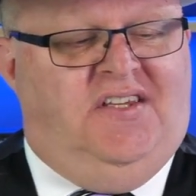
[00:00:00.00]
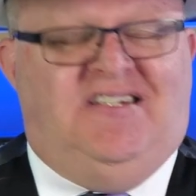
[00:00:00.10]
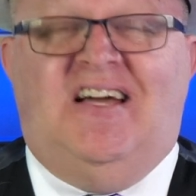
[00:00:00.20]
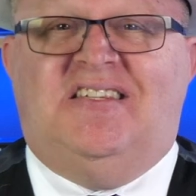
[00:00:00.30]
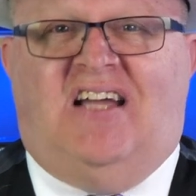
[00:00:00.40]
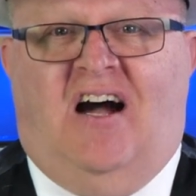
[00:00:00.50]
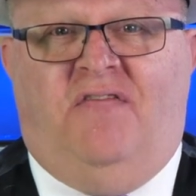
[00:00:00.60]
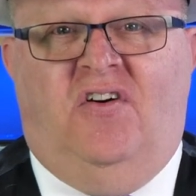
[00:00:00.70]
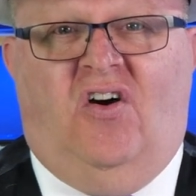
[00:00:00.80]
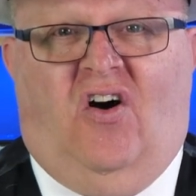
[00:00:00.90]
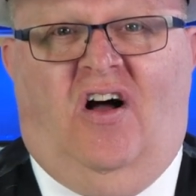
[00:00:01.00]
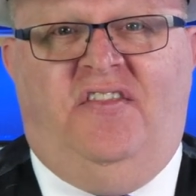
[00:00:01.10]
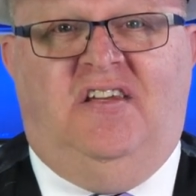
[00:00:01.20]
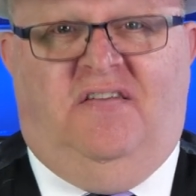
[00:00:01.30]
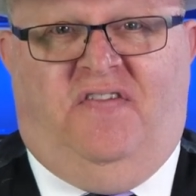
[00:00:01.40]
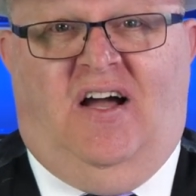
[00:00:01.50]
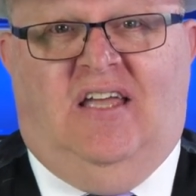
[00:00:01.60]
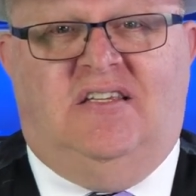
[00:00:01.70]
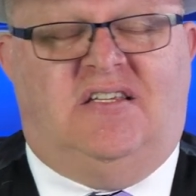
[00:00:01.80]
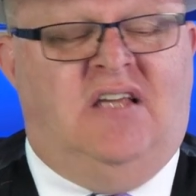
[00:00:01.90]
dust cover on the
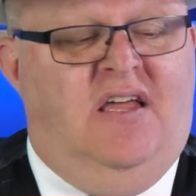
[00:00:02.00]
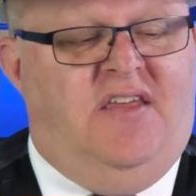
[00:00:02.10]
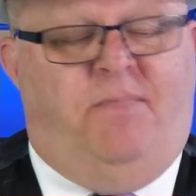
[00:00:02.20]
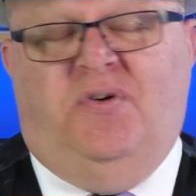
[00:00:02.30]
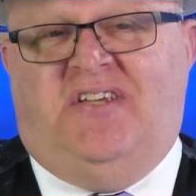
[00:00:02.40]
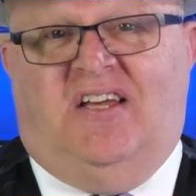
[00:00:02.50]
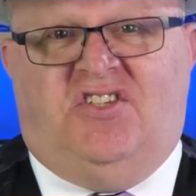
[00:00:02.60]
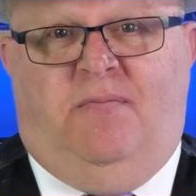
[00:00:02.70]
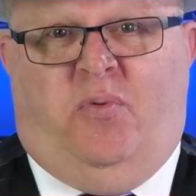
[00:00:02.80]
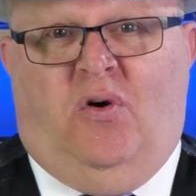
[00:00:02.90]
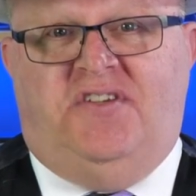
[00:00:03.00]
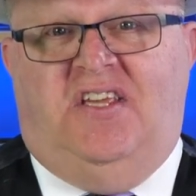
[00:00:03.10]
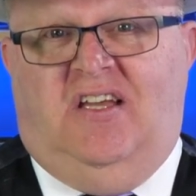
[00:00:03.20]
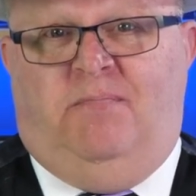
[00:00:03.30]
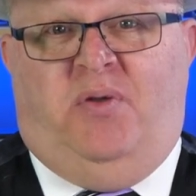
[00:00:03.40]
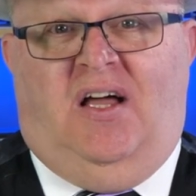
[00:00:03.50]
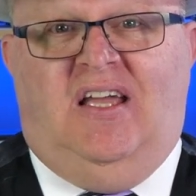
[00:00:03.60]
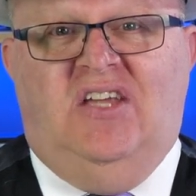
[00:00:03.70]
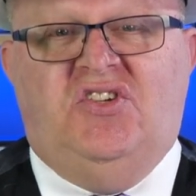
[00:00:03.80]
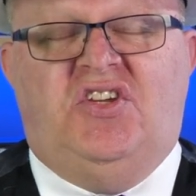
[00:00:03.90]
device that protects the ports that you can
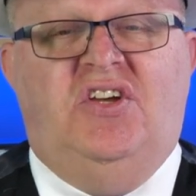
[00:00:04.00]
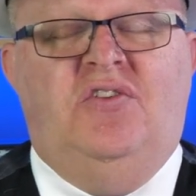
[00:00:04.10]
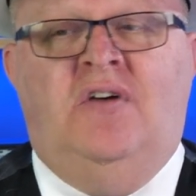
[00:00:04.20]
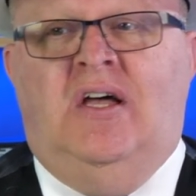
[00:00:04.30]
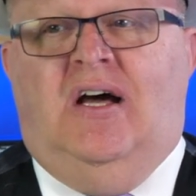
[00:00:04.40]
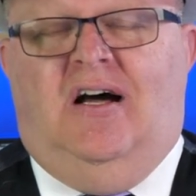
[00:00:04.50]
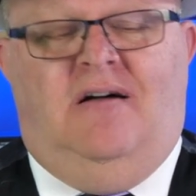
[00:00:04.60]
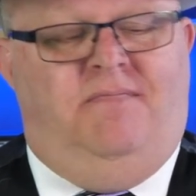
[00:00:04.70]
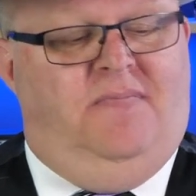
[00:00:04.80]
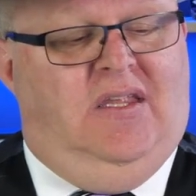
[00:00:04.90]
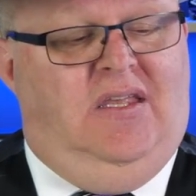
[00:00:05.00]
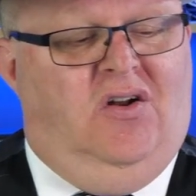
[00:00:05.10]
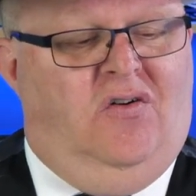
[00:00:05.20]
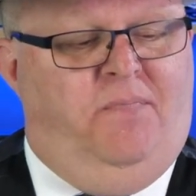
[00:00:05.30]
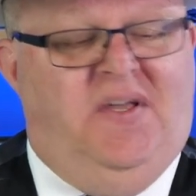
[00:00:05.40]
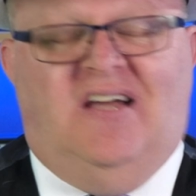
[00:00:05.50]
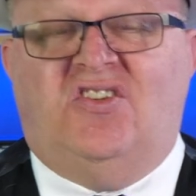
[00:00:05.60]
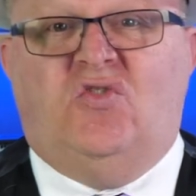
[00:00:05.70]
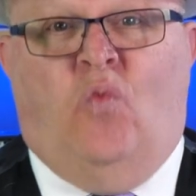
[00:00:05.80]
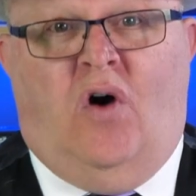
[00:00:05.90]
plug into, because
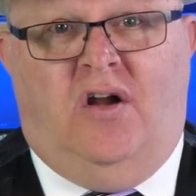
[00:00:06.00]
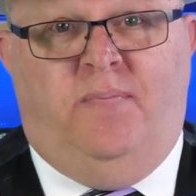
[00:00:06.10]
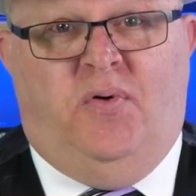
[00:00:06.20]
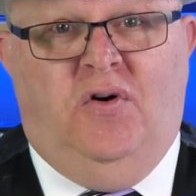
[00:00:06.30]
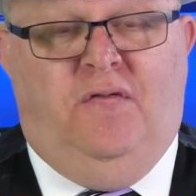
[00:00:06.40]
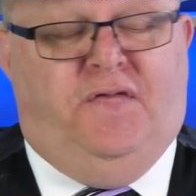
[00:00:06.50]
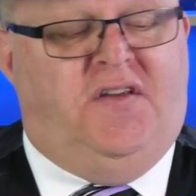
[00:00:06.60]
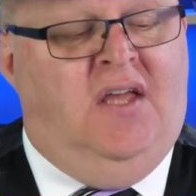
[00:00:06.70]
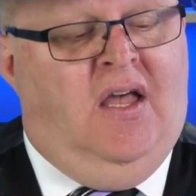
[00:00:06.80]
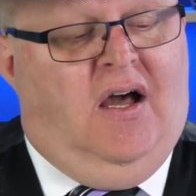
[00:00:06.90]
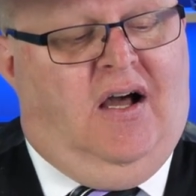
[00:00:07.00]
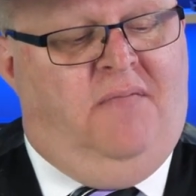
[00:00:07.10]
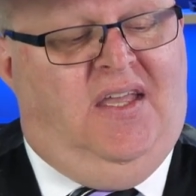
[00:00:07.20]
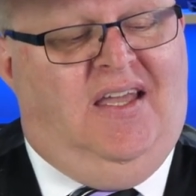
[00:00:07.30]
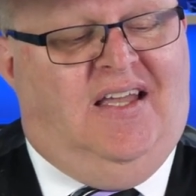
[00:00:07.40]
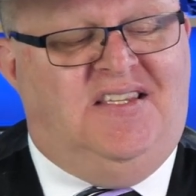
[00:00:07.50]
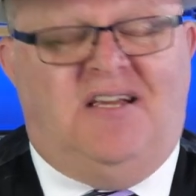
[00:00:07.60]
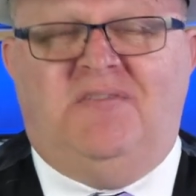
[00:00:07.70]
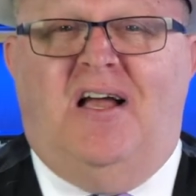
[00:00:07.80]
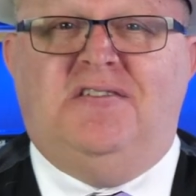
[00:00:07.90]
it's waterproofed, it can
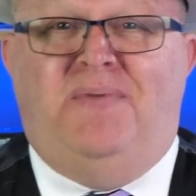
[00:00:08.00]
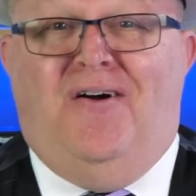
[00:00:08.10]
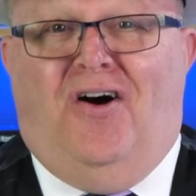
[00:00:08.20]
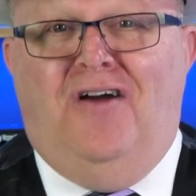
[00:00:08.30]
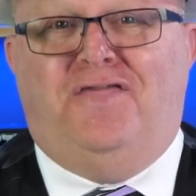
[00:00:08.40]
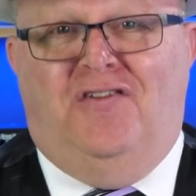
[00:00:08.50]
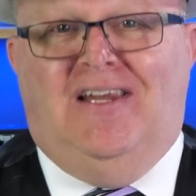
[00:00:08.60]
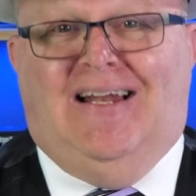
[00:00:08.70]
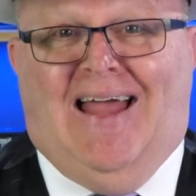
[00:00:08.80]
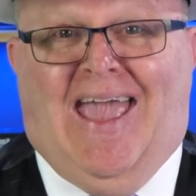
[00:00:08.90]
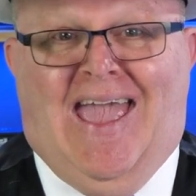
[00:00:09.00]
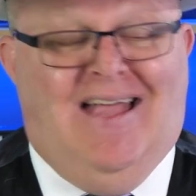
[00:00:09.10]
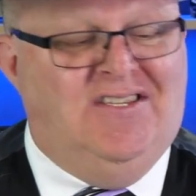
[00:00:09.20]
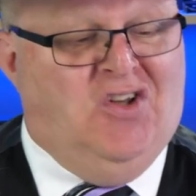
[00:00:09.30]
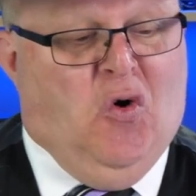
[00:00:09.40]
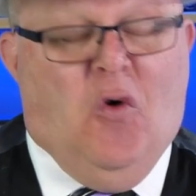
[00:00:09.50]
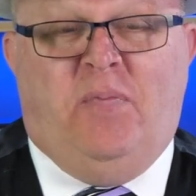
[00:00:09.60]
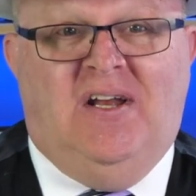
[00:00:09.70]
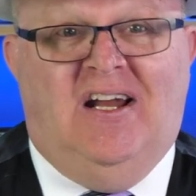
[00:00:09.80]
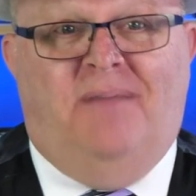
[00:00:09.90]
sometimes be hard for little hands to
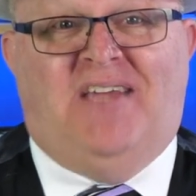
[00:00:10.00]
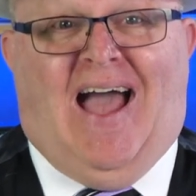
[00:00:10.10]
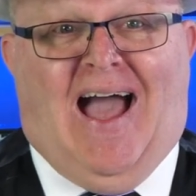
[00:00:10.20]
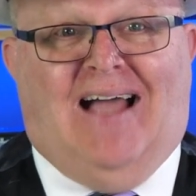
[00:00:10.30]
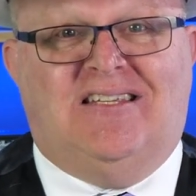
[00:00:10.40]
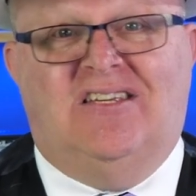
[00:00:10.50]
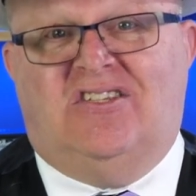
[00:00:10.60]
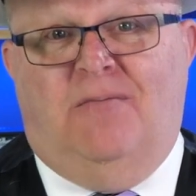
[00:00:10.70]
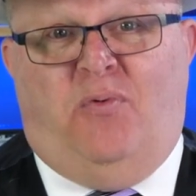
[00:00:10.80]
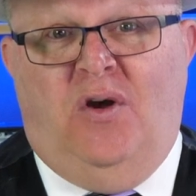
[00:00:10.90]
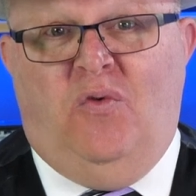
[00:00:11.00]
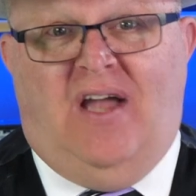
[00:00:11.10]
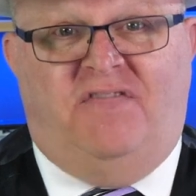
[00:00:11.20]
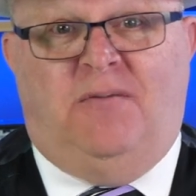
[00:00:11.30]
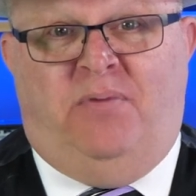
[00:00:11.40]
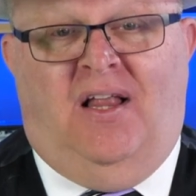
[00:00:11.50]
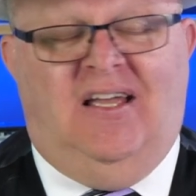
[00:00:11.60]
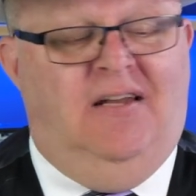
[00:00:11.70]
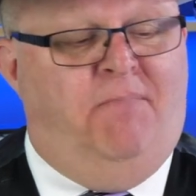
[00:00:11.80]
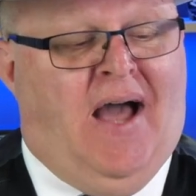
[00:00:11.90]
open it up to access the point where you have to
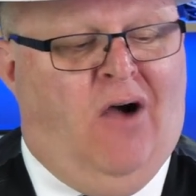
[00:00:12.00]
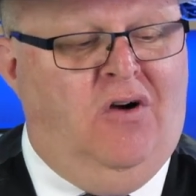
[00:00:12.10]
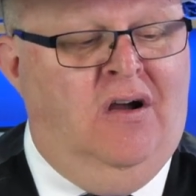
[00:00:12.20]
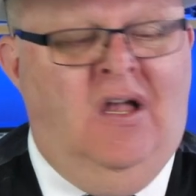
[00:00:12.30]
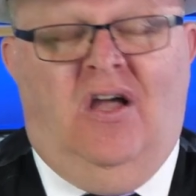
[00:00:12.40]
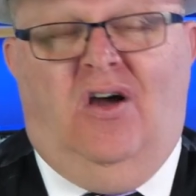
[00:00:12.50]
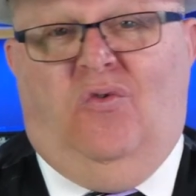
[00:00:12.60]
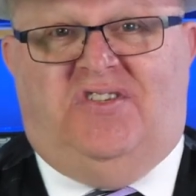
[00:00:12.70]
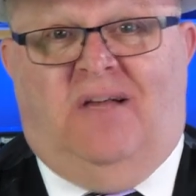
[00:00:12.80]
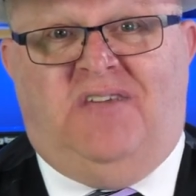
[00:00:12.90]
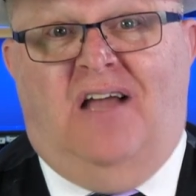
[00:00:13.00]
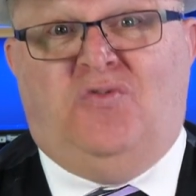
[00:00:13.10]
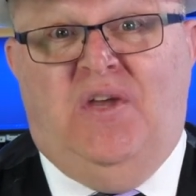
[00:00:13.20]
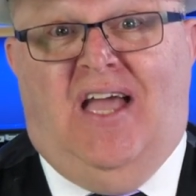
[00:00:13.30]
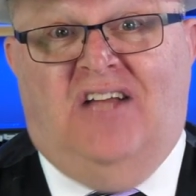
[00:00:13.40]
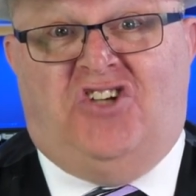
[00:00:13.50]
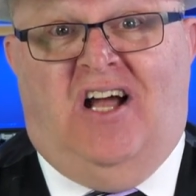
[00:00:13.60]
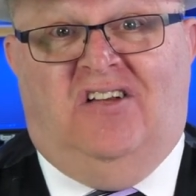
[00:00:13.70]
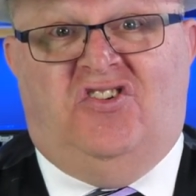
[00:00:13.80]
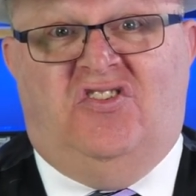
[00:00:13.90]
plug in power. Sometimes we had
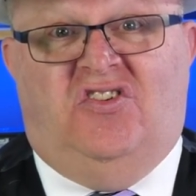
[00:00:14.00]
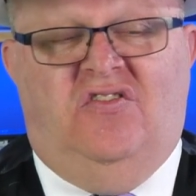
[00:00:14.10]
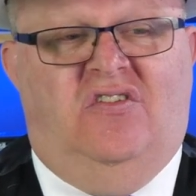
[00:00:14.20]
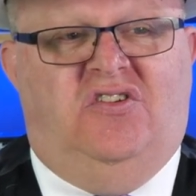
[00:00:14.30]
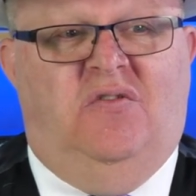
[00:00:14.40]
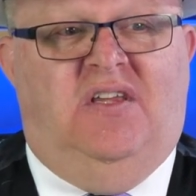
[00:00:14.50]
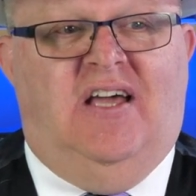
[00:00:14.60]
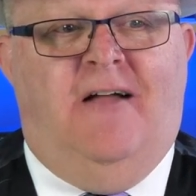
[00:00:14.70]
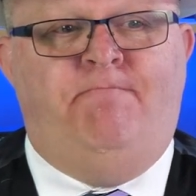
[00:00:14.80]
challenges doing that.